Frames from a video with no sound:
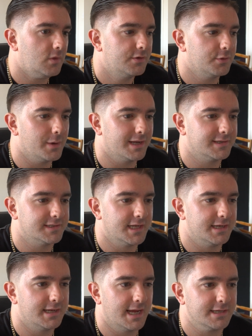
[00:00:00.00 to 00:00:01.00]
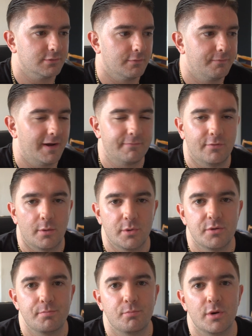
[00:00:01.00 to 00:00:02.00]
So we had to send a sort of fact find
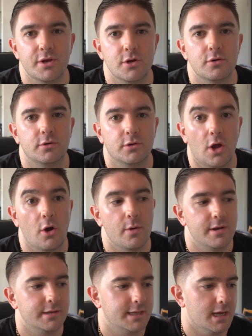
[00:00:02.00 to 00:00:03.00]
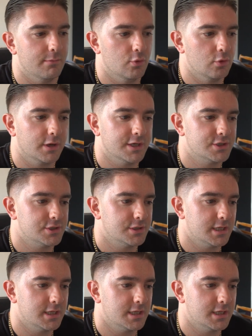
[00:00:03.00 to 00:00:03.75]
when you when you go and get a mortgage.